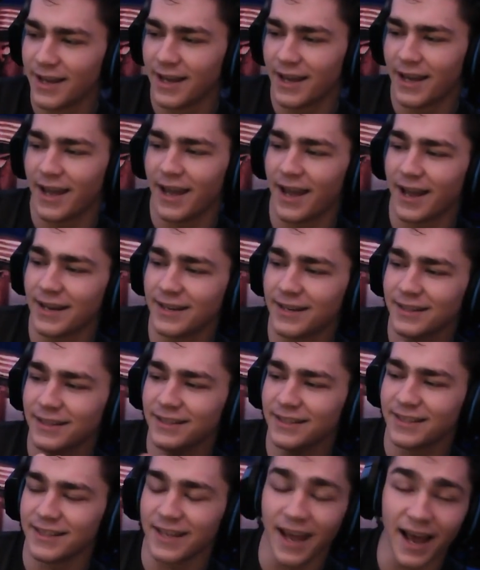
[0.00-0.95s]
And,
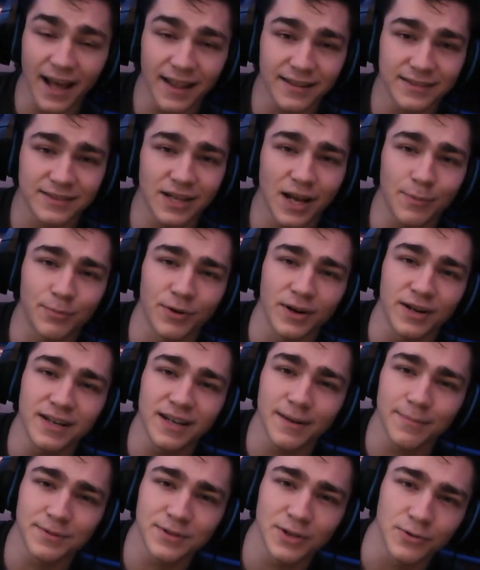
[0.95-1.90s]
let's hop right into
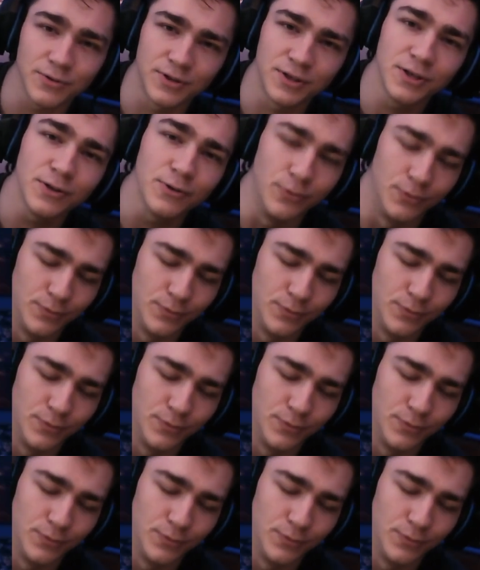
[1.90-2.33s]
episode 2.